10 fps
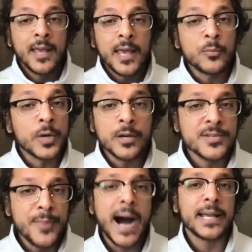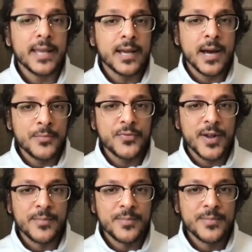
And where does bhagya come from?